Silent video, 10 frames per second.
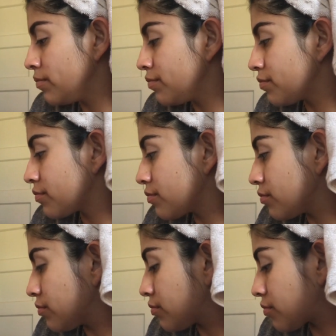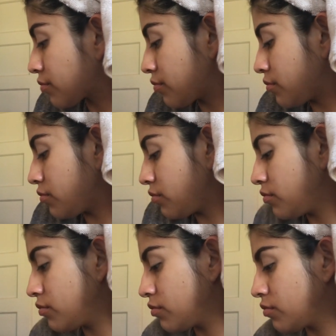Alrighty.
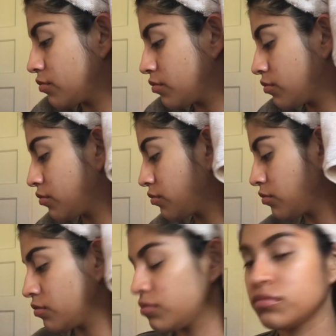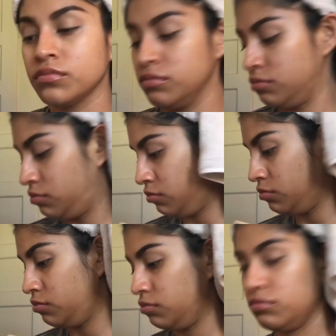So first thing we're going to do is going to take